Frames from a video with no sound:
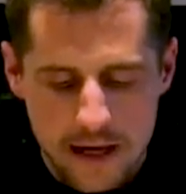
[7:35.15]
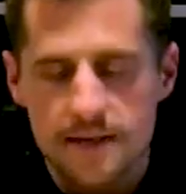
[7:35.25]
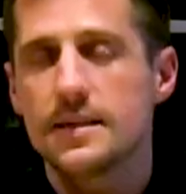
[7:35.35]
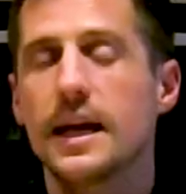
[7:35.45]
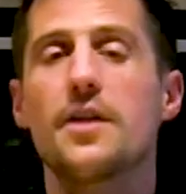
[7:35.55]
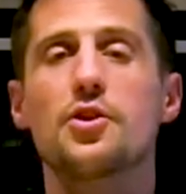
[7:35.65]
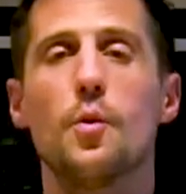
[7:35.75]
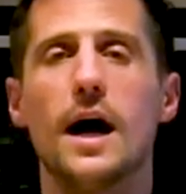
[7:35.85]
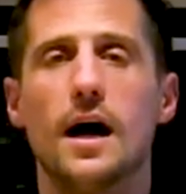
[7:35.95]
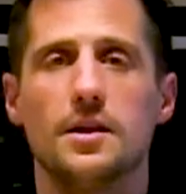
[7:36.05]
mix together
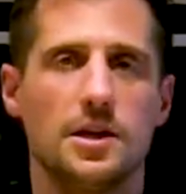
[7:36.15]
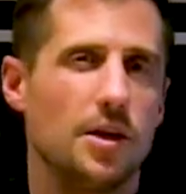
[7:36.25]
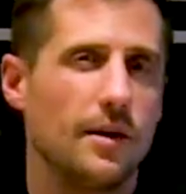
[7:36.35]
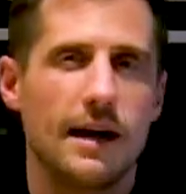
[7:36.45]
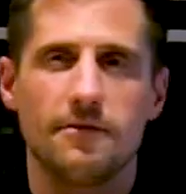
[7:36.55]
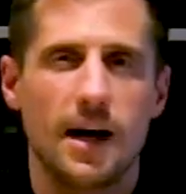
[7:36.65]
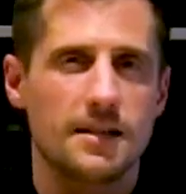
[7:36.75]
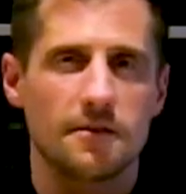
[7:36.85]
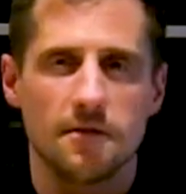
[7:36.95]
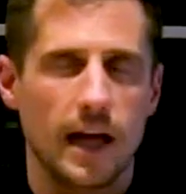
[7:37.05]
well and you don't have
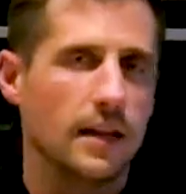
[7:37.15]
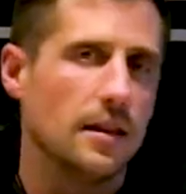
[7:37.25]
lots of like